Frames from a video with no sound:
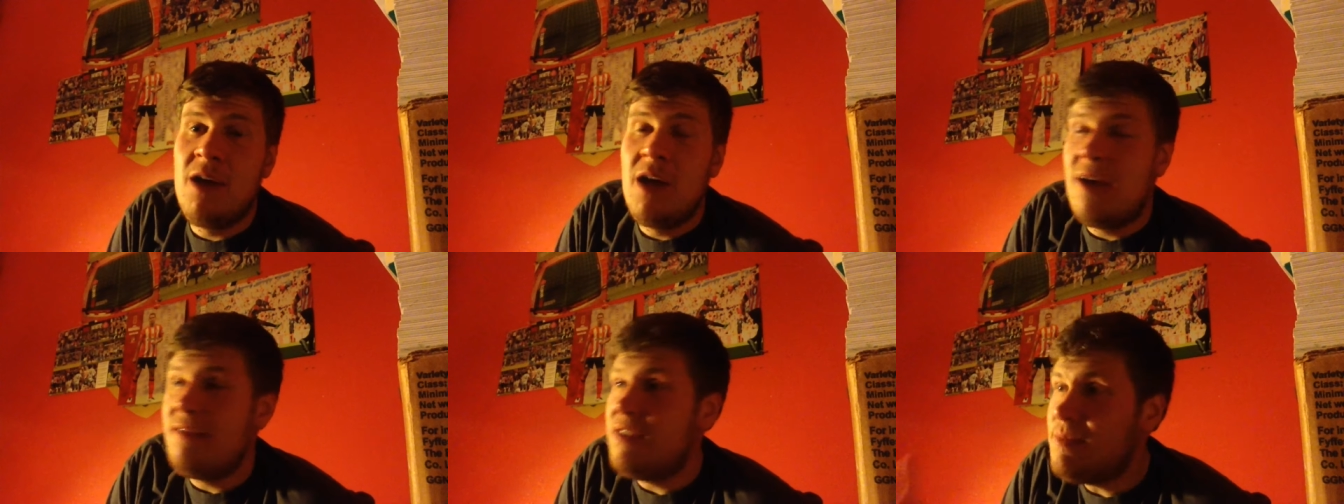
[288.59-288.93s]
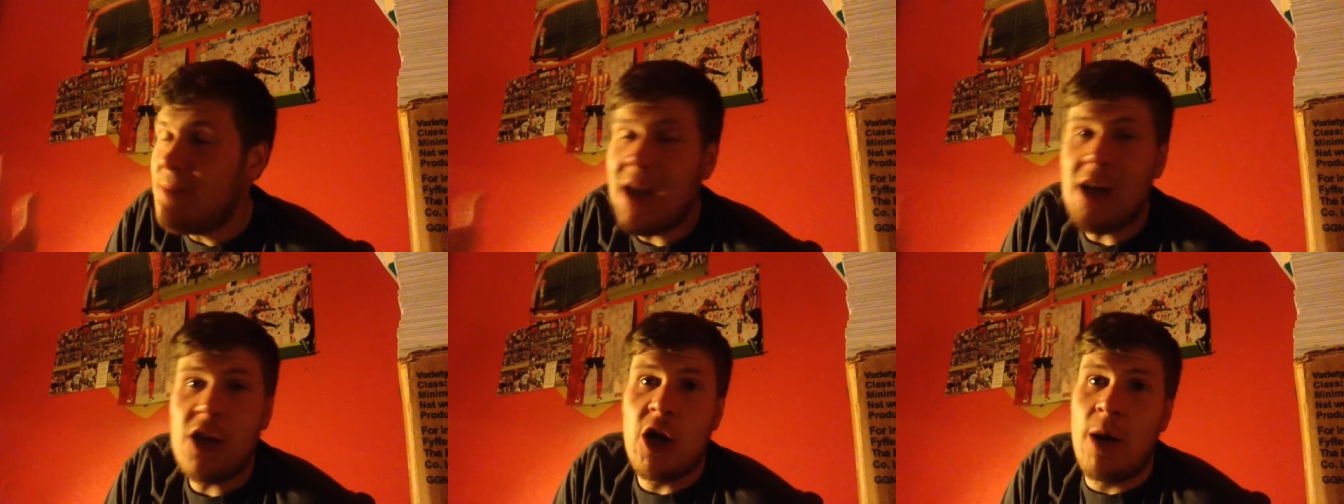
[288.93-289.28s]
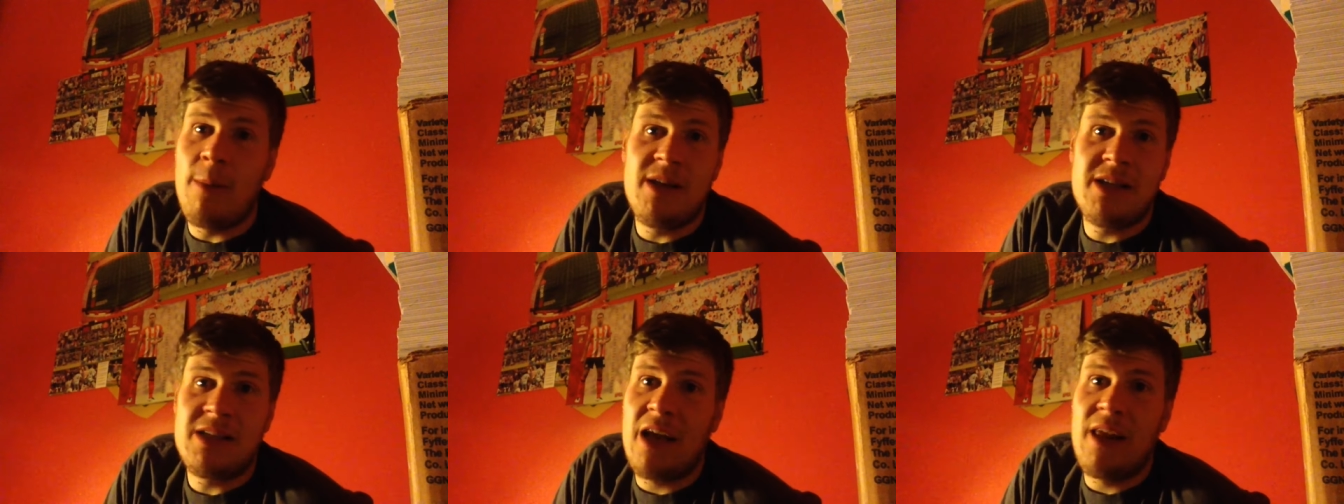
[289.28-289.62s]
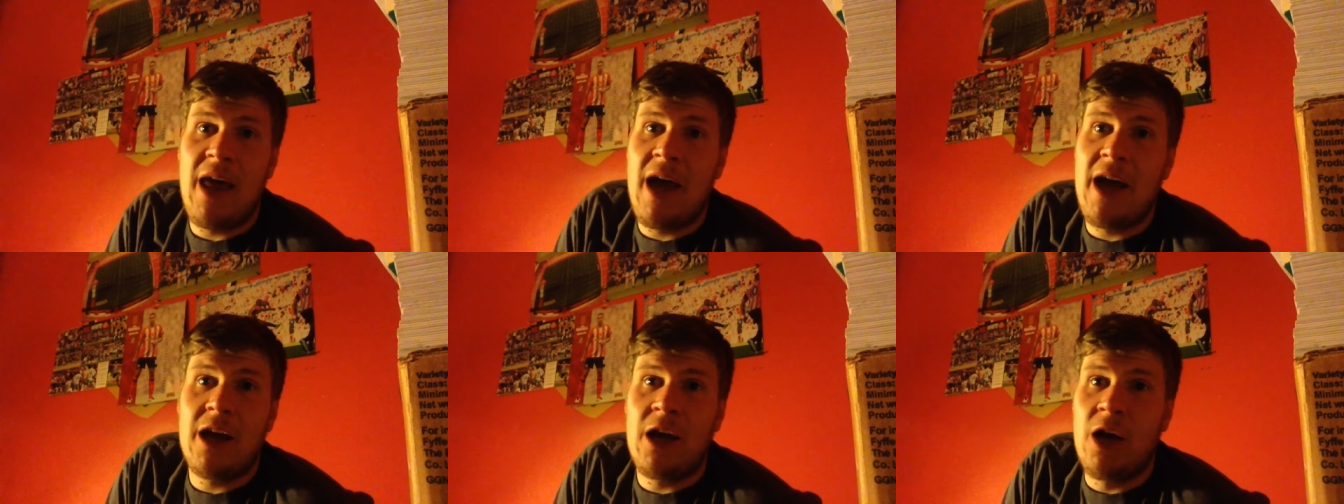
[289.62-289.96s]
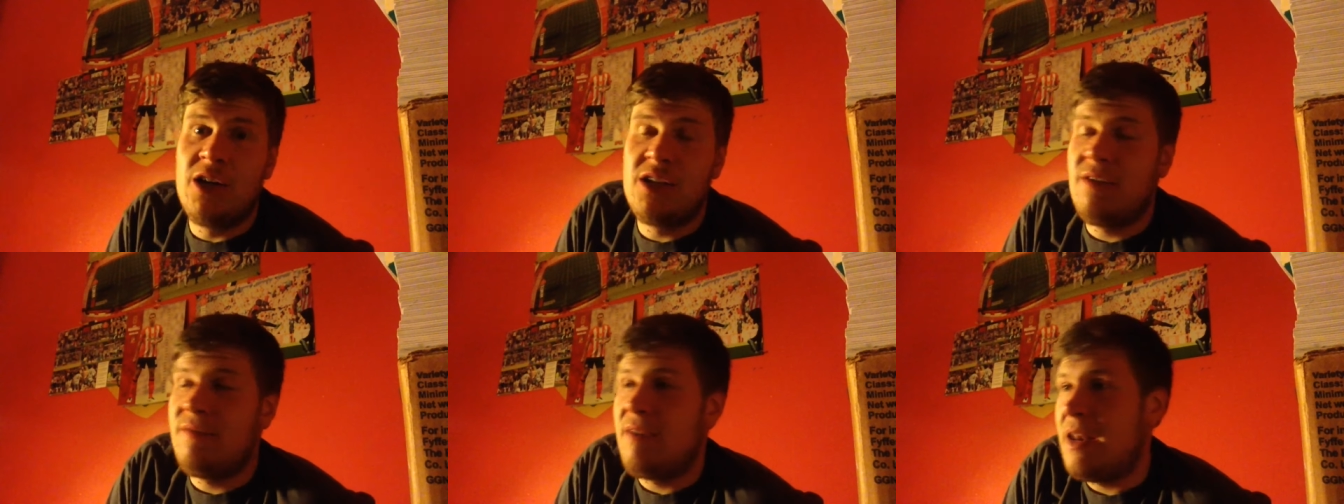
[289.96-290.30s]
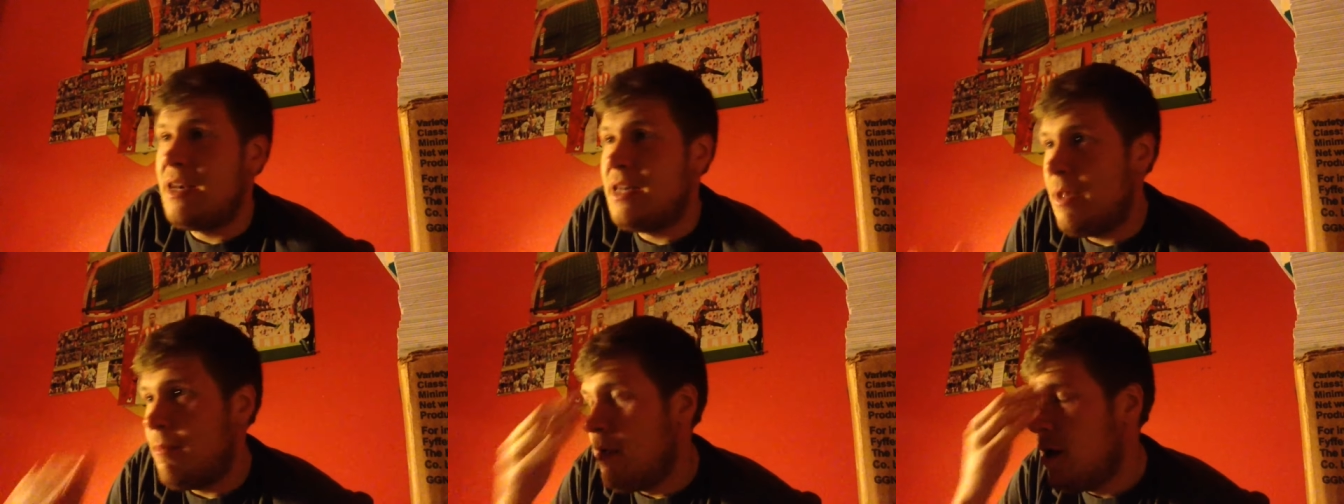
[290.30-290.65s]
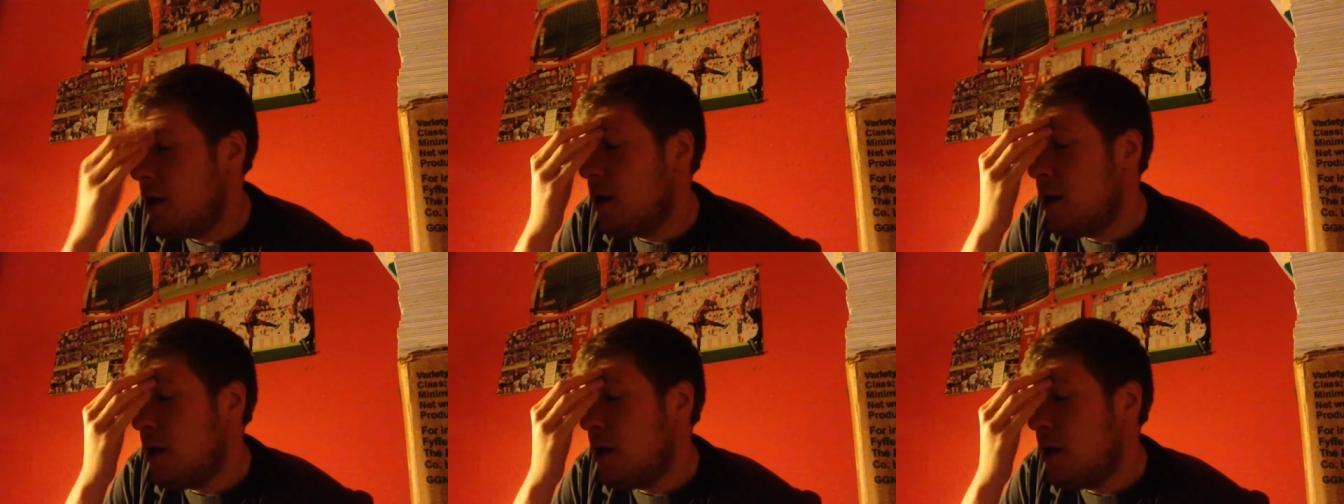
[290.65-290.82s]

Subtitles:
If he's making comments like that, I can't defend him.